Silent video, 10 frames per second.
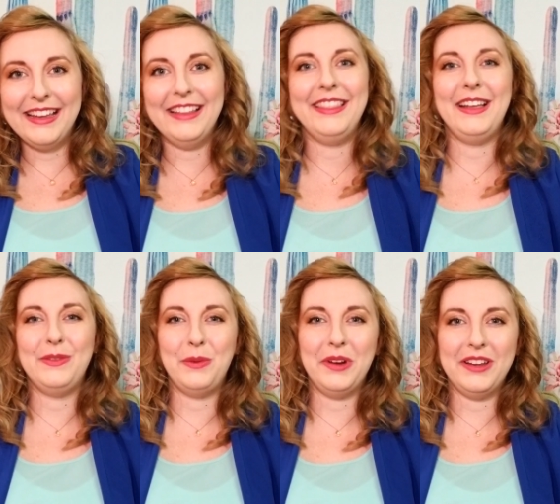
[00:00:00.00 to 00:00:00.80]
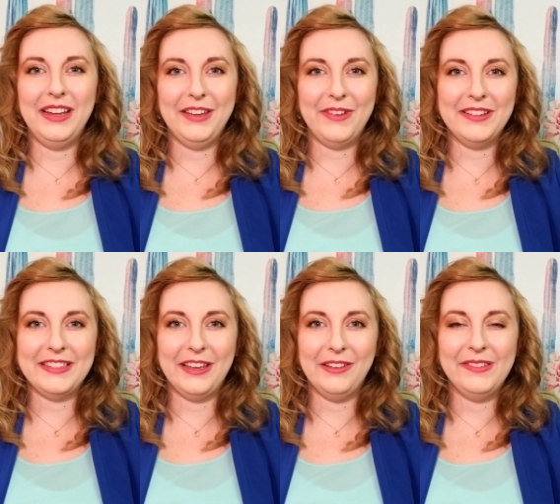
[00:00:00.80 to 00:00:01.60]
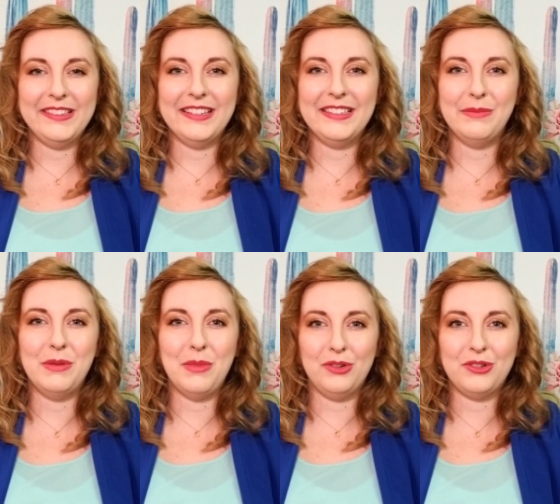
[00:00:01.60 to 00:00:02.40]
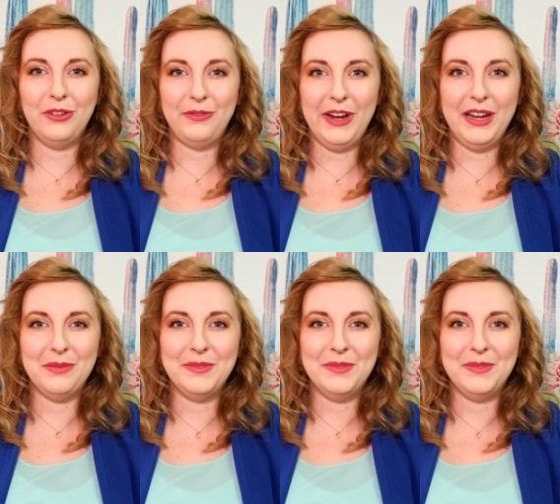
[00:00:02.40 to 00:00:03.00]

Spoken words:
and that's what we're going to give ourselves is some emotional freedom.